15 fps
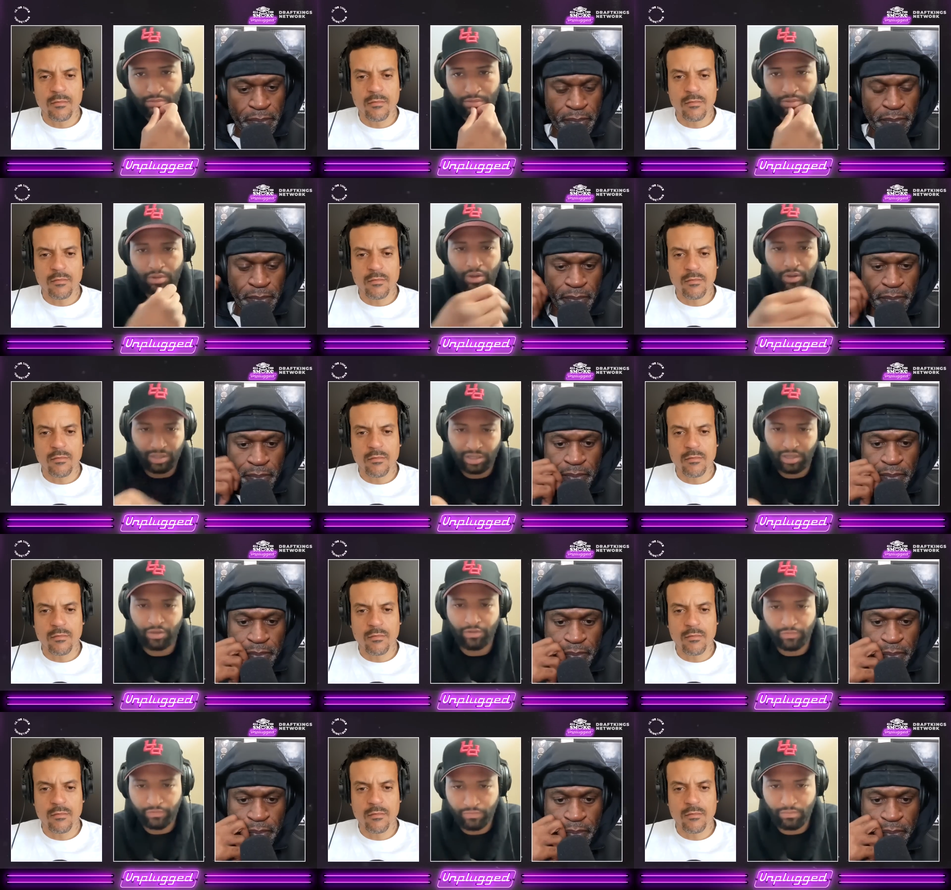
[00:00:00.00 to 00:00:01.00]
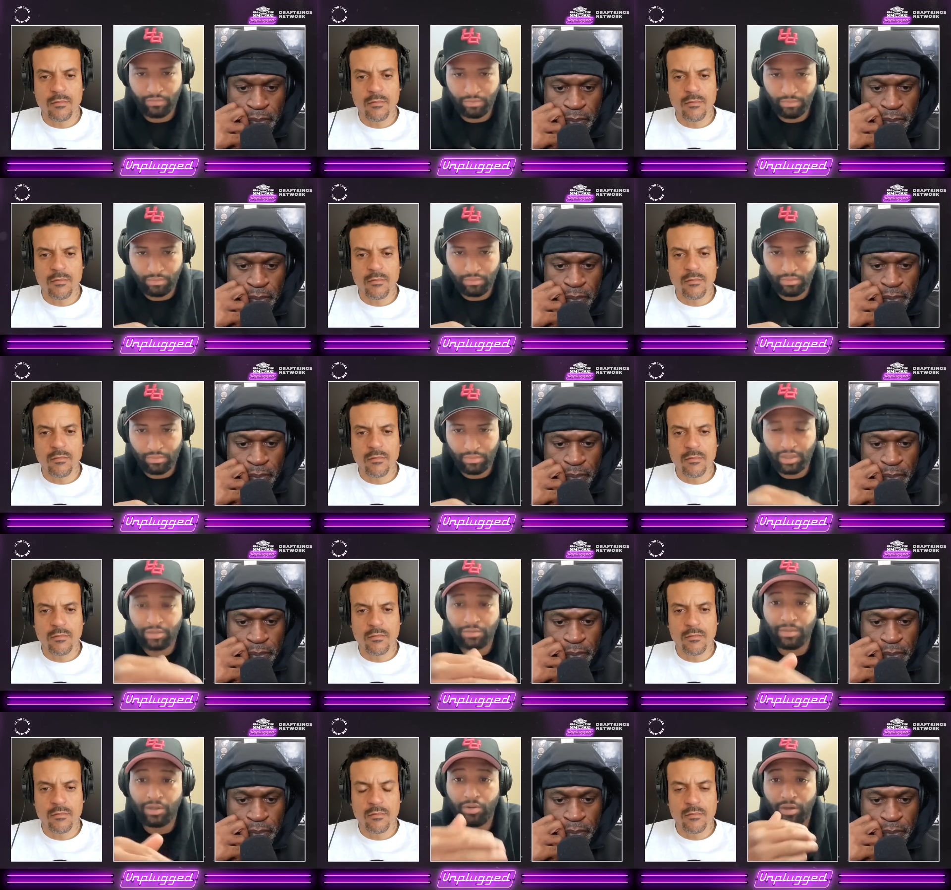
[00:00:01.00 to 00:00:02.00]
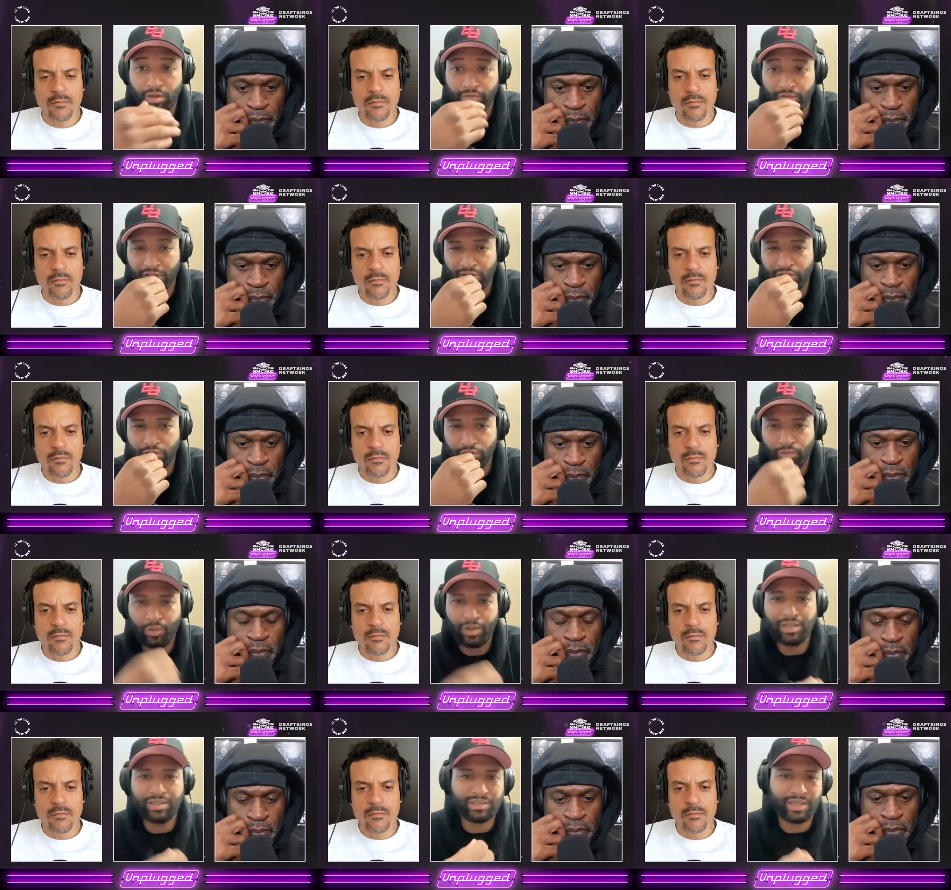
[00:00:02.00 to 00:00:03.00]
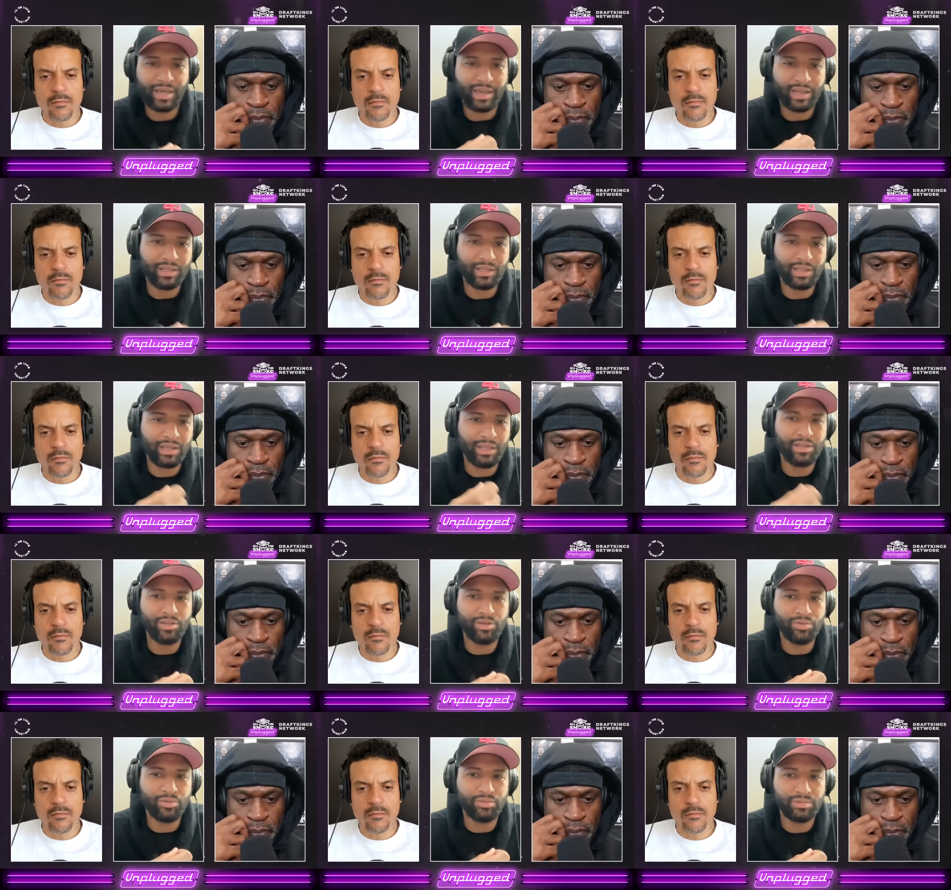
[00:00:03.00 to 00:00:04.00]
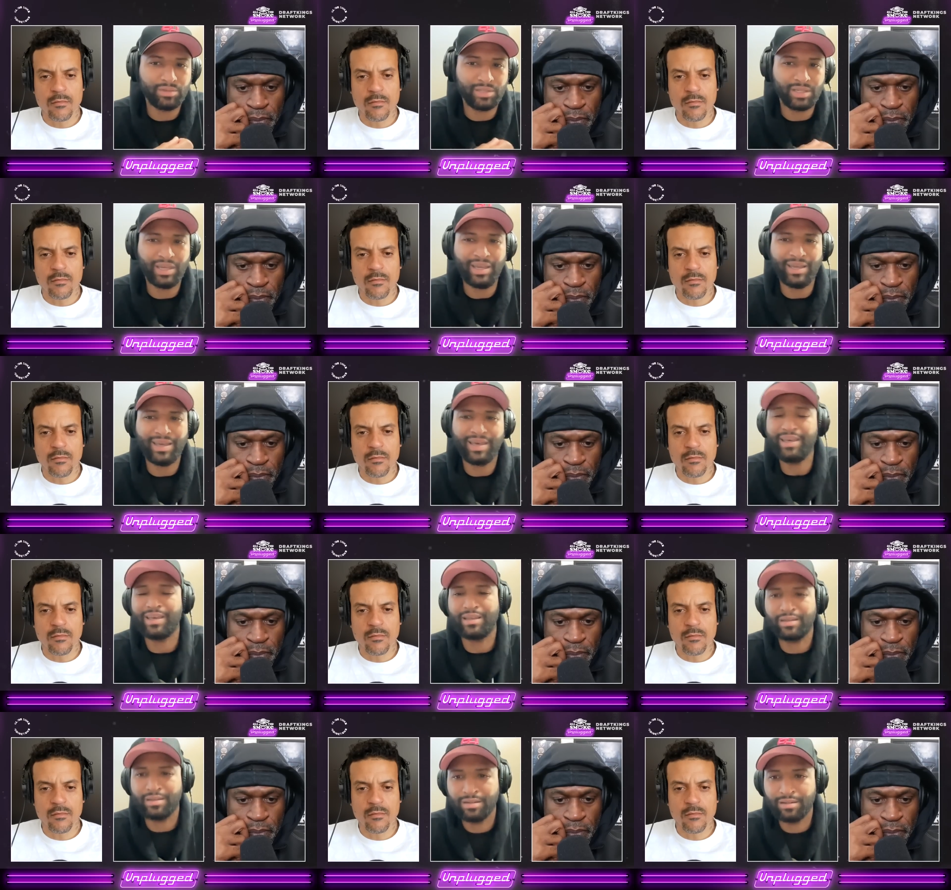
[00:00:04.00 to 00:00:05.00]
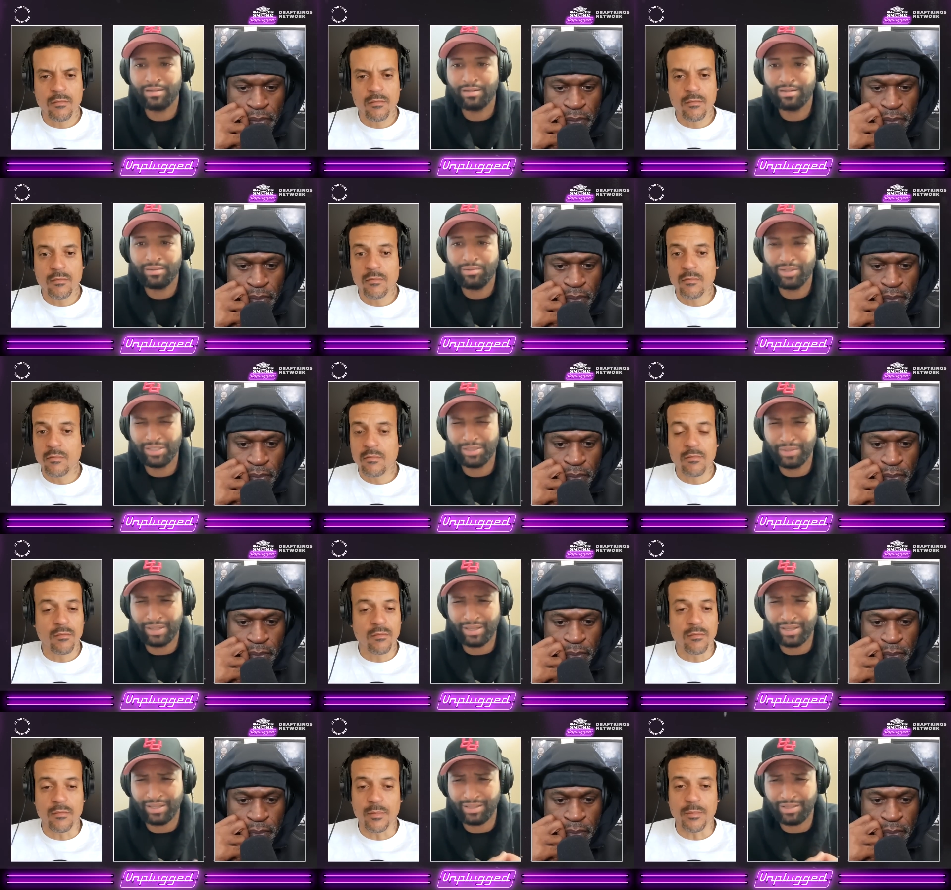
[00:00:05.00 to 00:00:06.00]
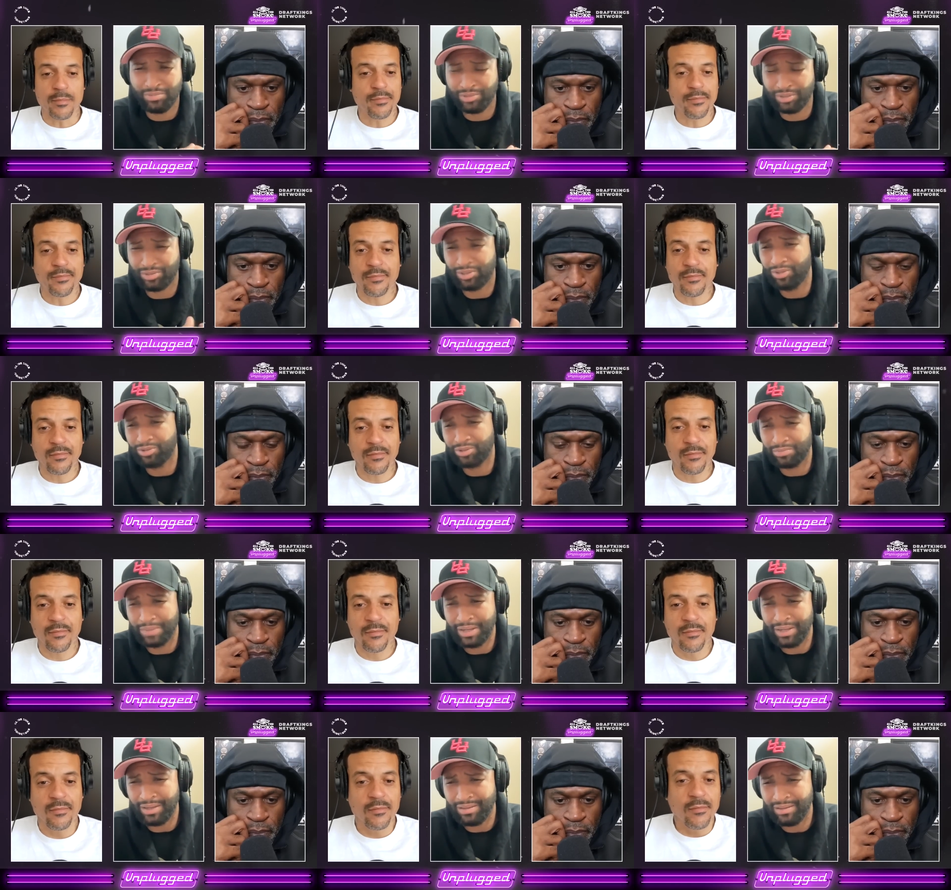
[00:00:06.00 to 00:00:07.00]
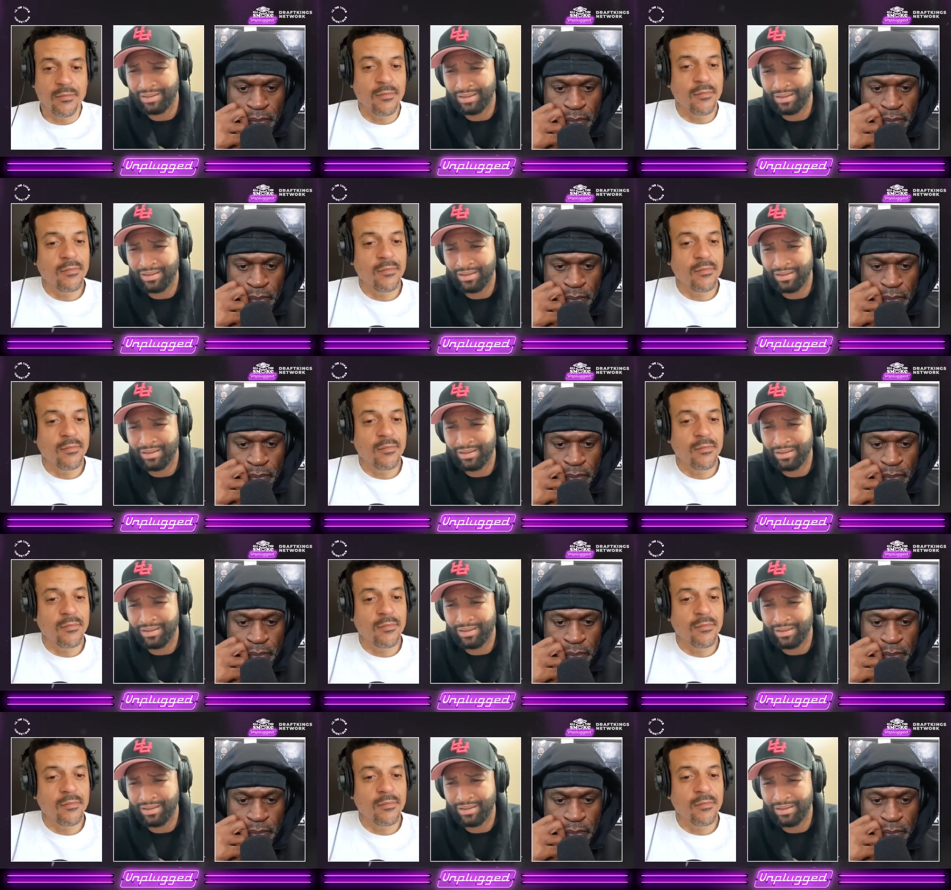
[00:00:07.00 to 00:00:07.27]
Speaker 1: you know his health, his mental health issues. What mm-hmm. exactly did he do to get cut? Was it because he was on social media?